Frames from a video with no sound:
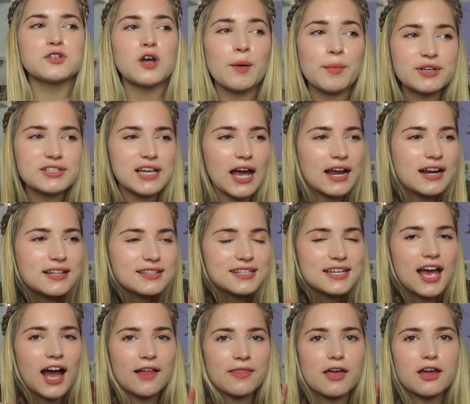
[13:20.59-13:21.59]
So I'm excited to
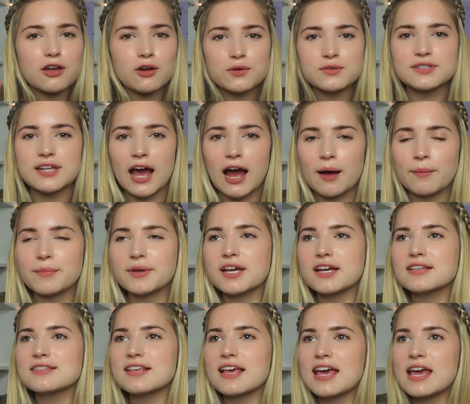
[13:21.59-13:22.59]
see how that goes down
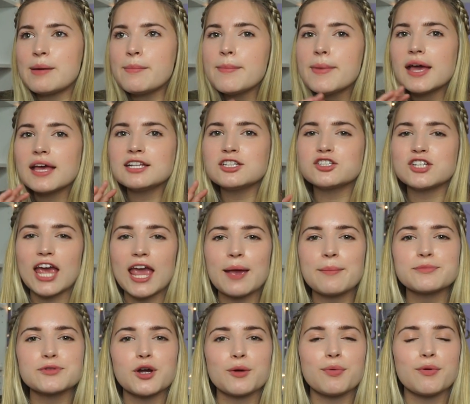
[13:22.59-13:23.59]
because him and
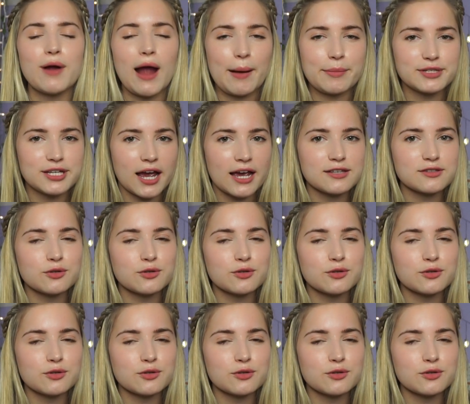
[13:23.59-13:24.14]
James are parabatai.